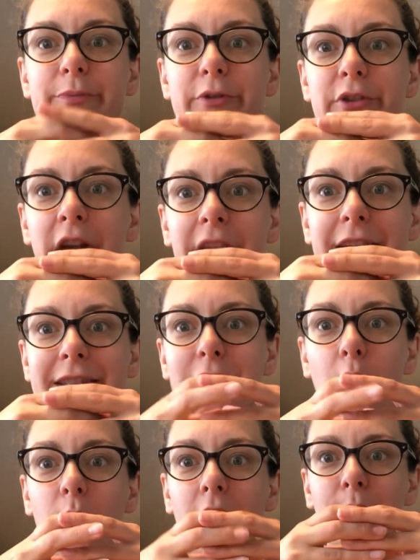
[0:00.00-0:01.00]
jelly
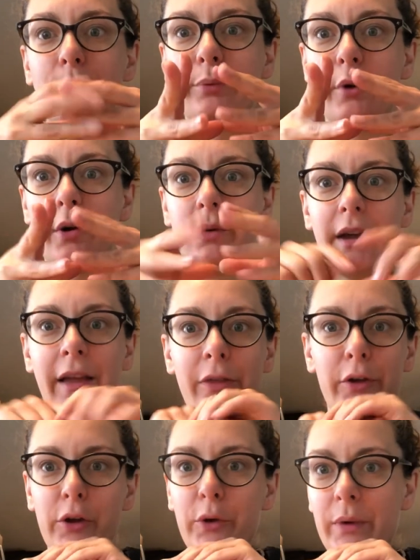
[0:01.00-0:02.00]
donut broke and
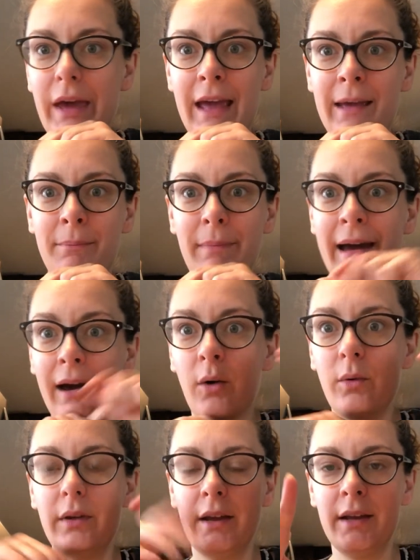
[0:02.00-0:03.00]
the goo came
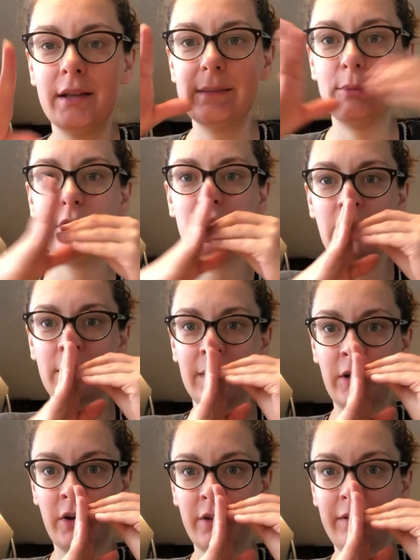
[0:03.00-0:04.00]
out and it's pushing on
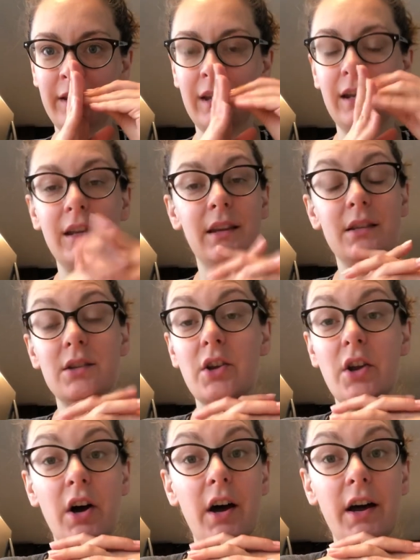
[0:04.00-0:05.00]
my nerve again. It is
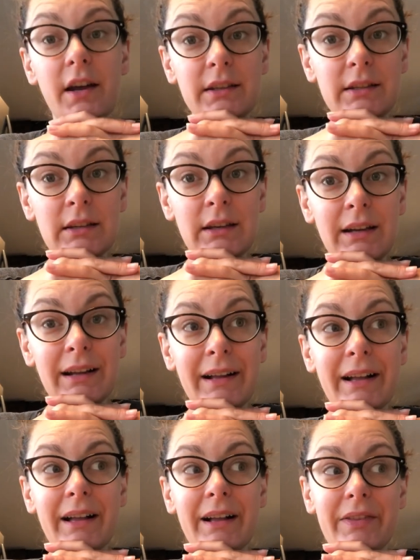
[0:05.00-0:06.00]
not,
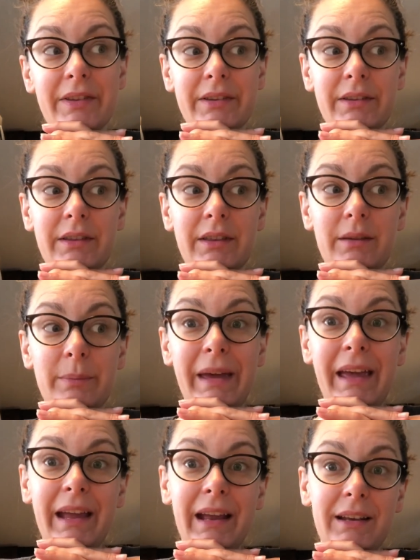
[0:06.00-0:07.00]
the
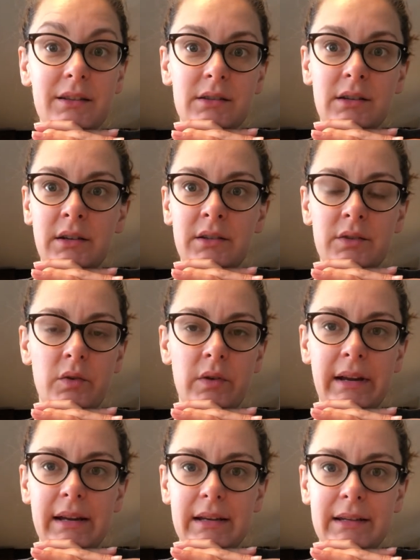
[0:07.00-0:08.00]
pain is not as
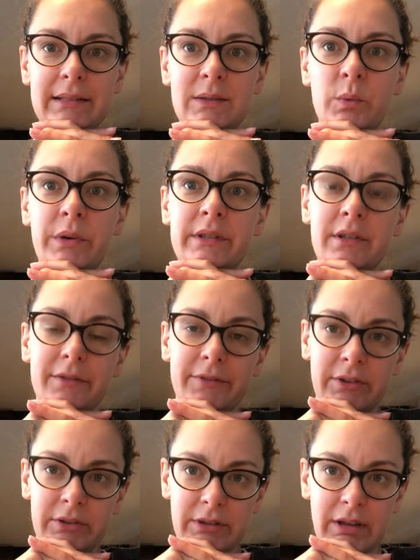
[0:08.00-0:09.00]
great as it was the
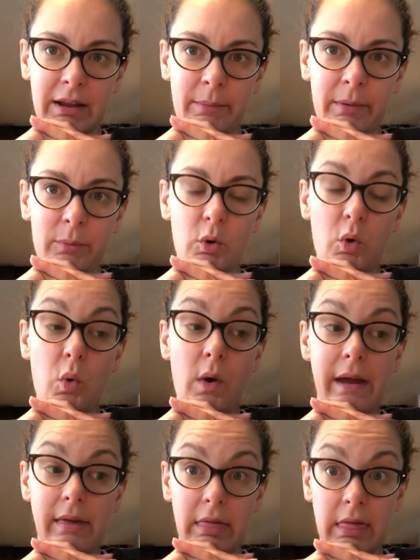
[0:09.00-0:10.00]
first time. I'm
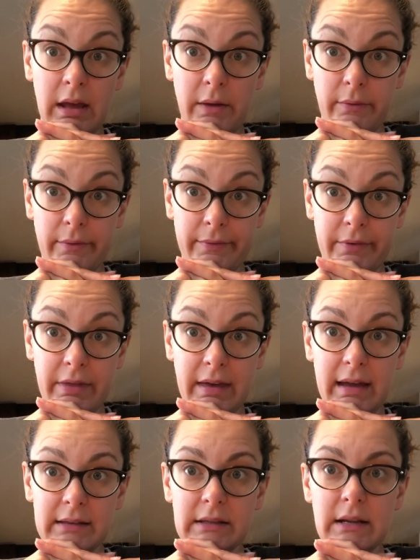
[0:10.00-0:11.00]
quite thankful for
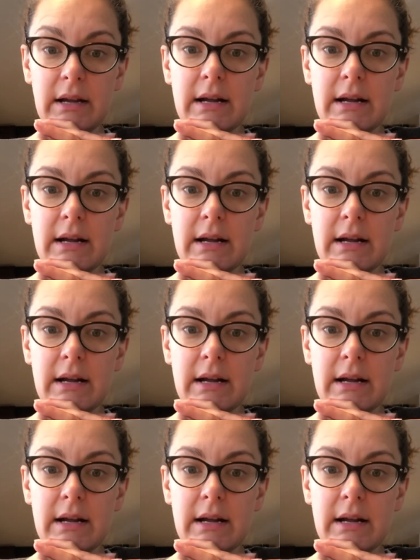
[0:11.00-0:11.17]
that.